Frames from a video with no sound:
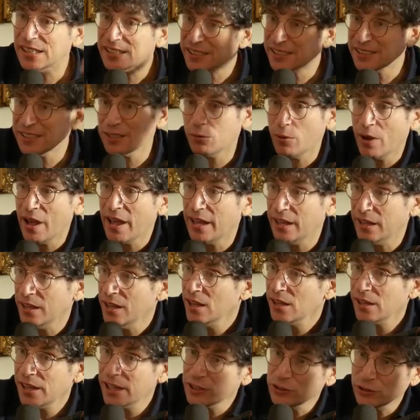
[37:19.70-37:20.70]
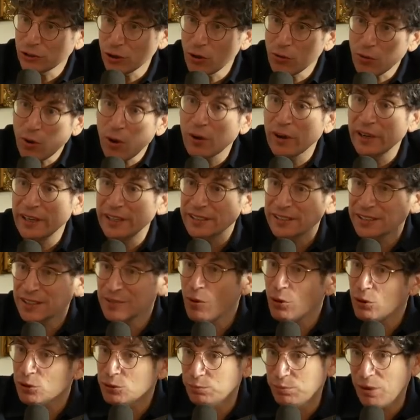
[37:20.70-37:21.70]
this is the way like joe rogan is the
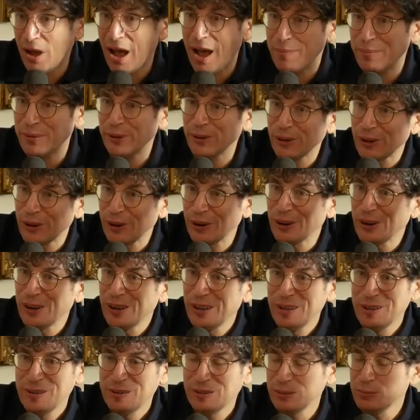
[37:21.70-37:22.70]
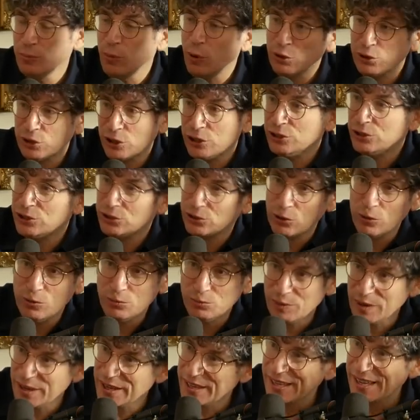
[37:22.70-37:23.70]
most popular yeah. most
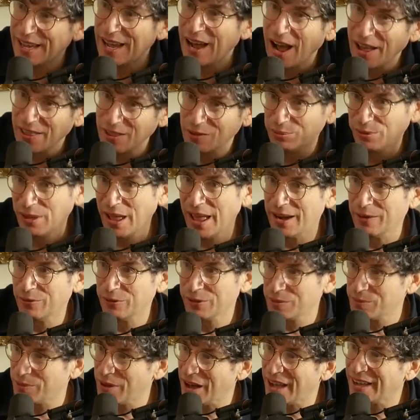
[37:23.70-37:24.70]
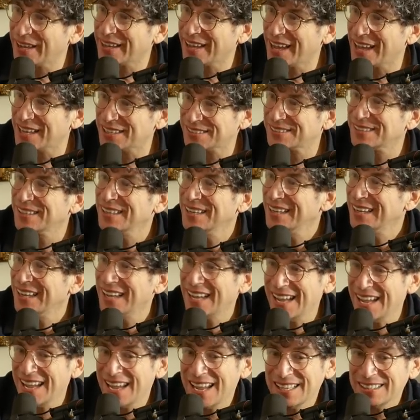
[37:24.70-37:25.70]
consumed media on the planet with the podcast
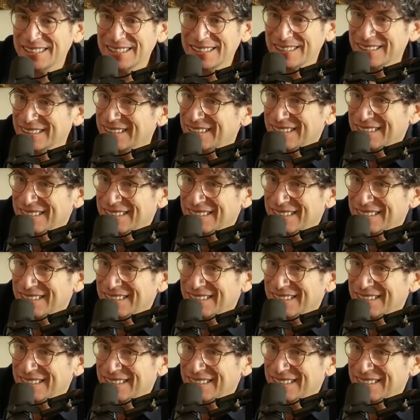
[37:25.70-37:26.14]
well, and